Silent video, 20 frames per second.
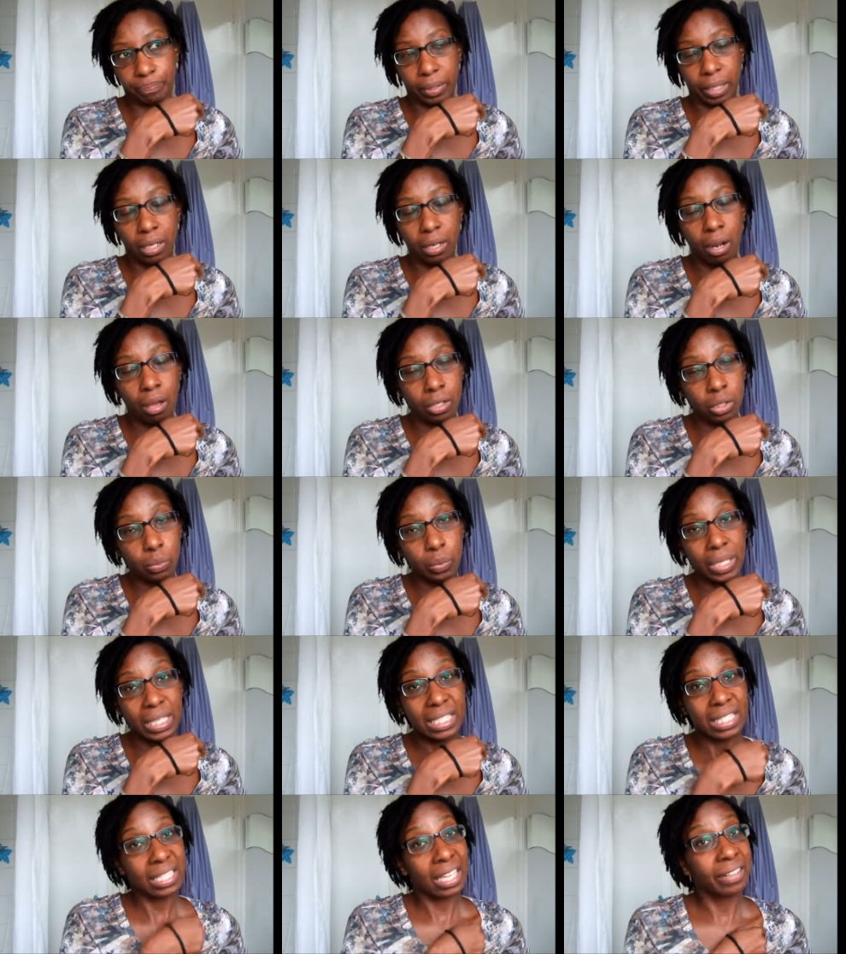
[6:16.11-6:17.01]
last
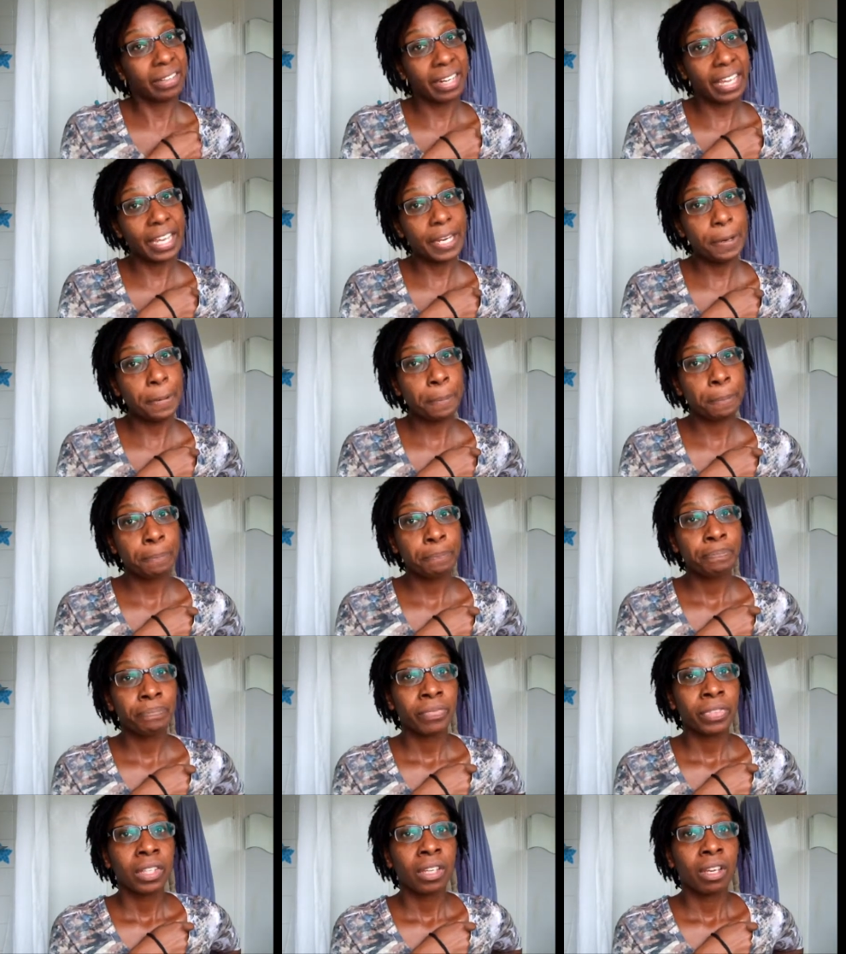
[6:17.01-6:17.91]
week Sunday,
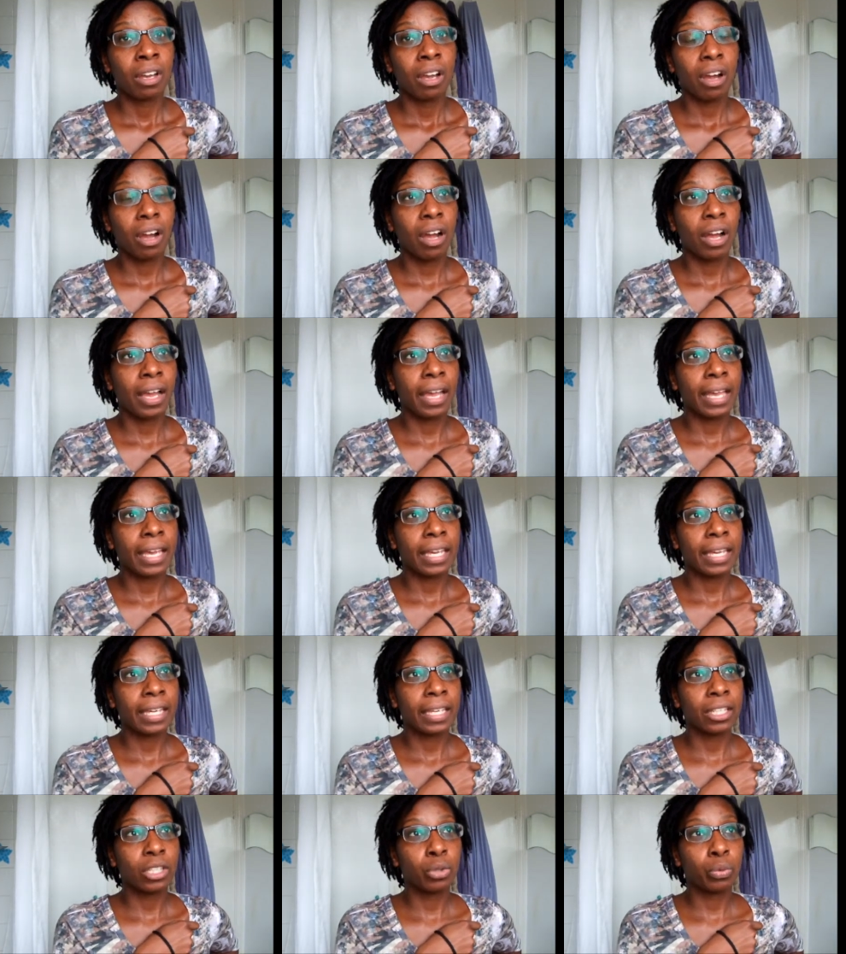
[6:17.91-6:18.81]

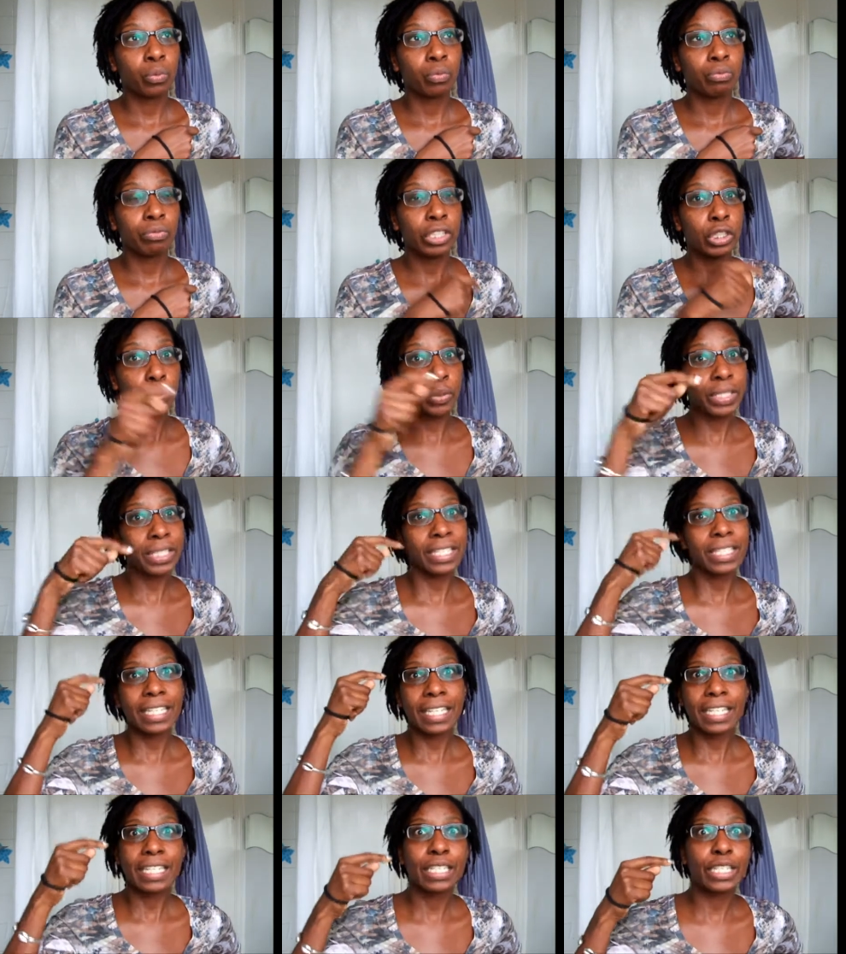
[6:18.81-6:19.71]
I retwisted
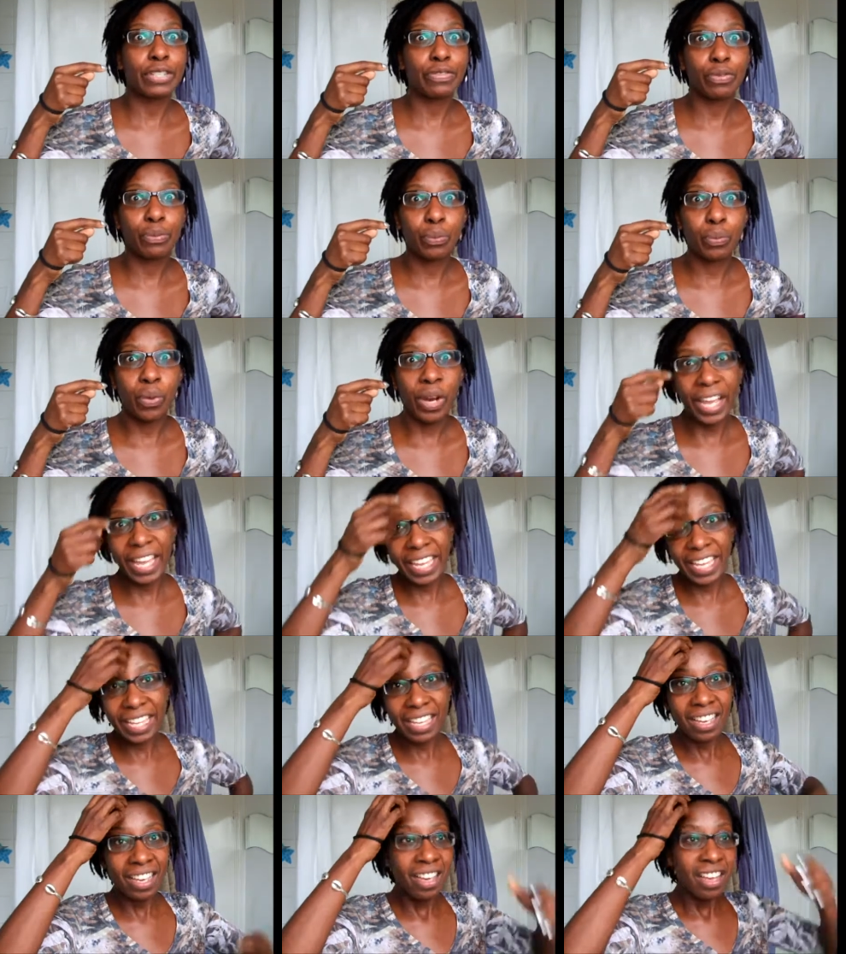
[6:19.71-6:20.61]
it in a different
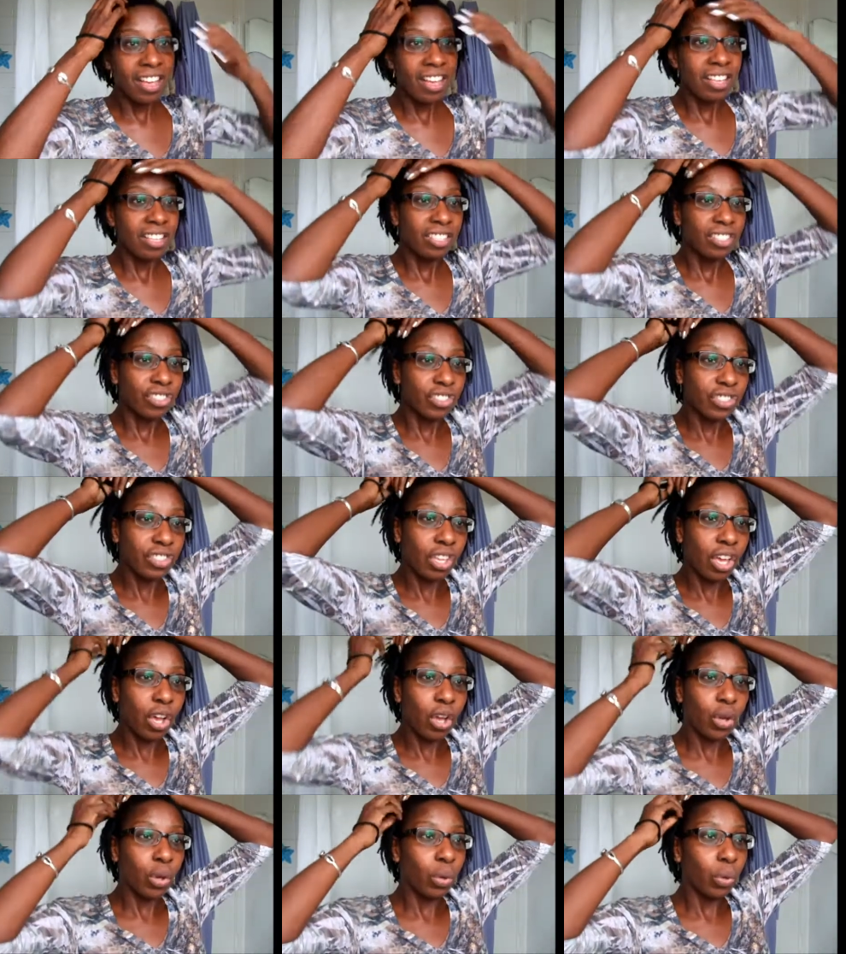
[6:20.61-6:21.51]
way
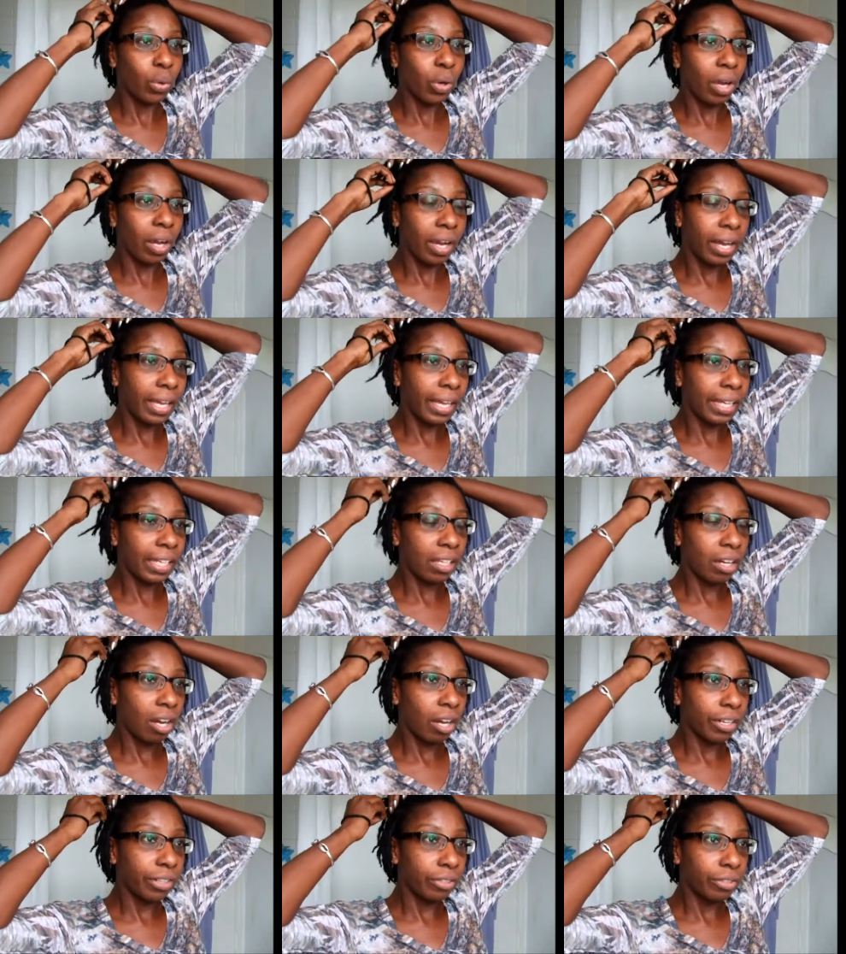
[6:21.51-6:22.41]
so I
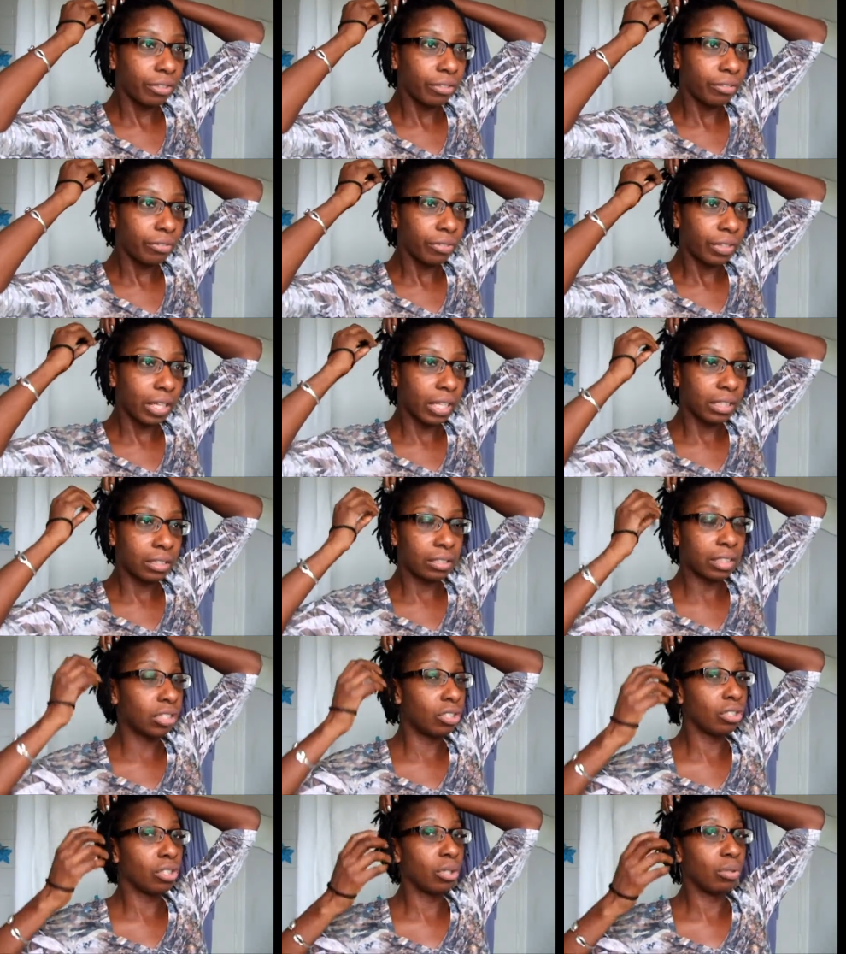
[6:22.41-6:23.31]
kind of I
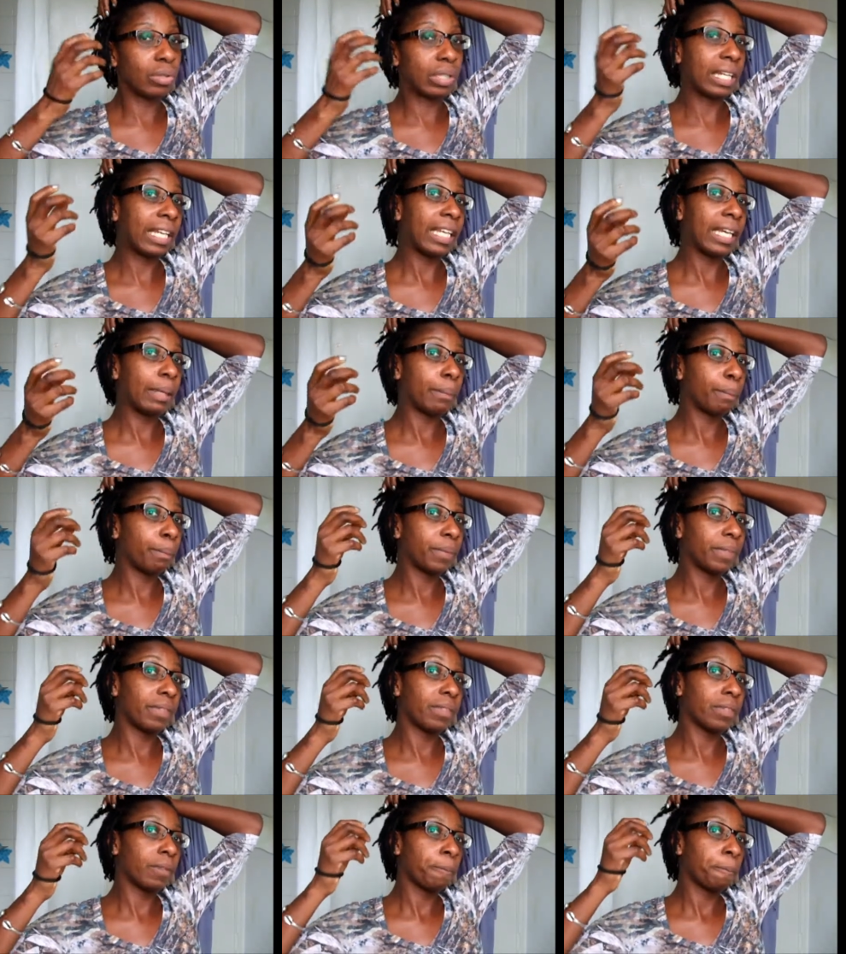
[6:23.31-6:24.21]
didn't use
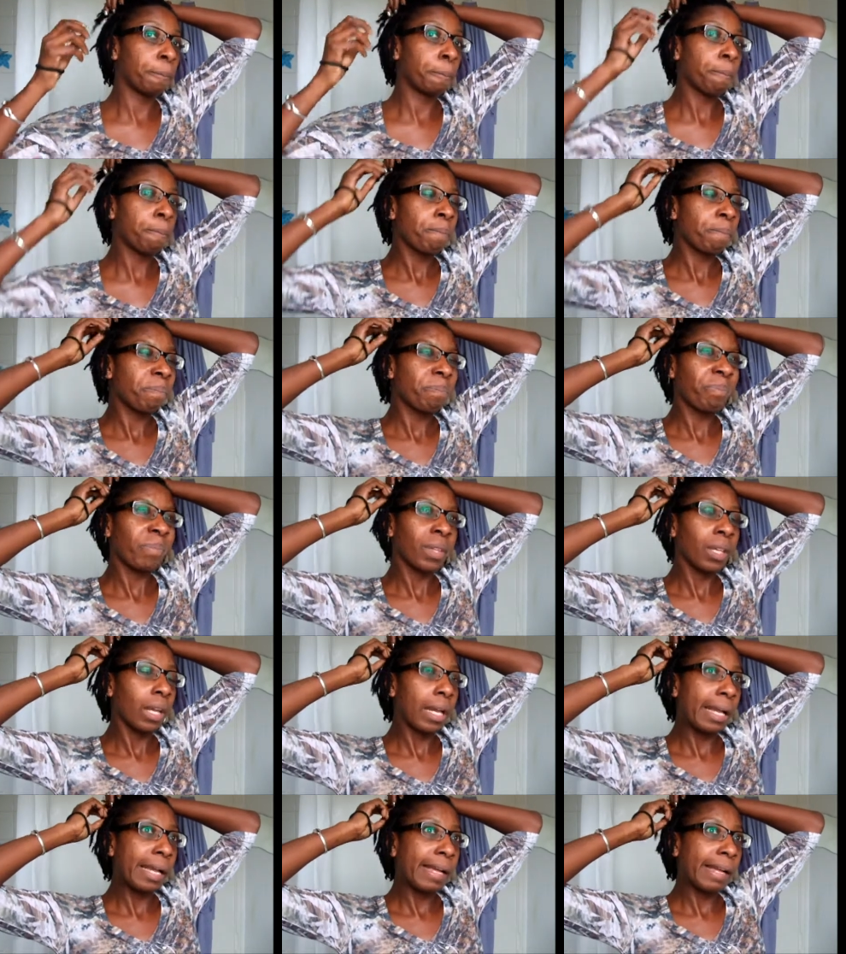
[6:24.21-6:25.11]
clips
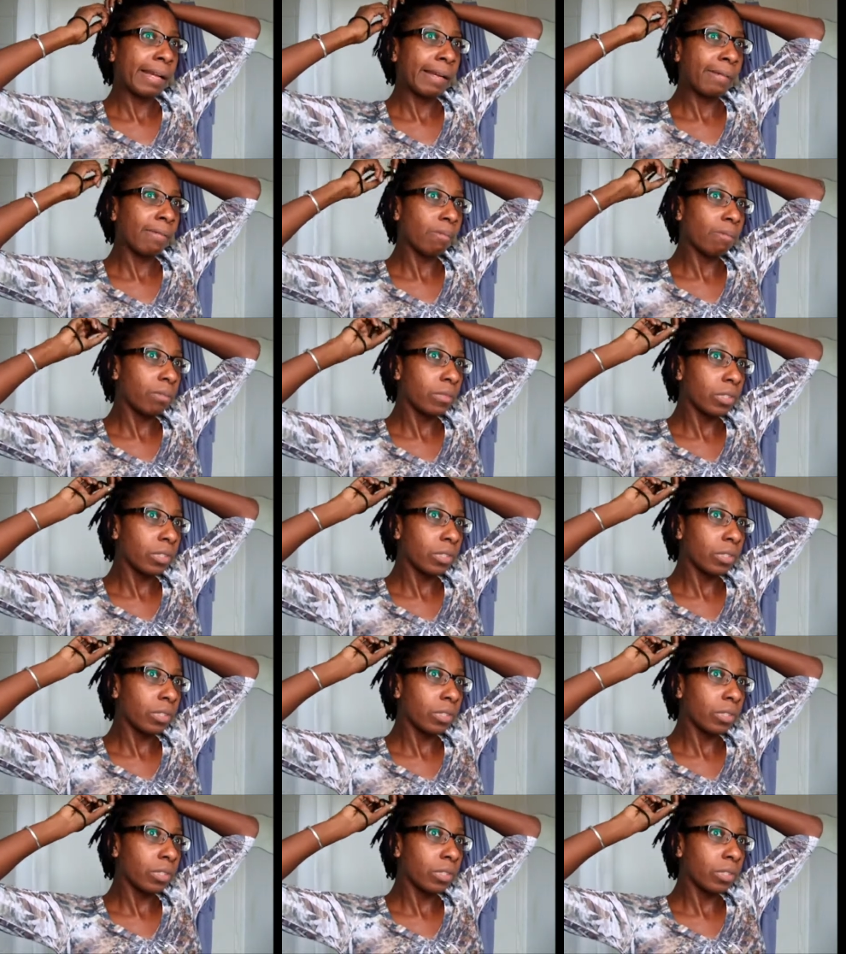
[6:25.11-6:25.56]
um,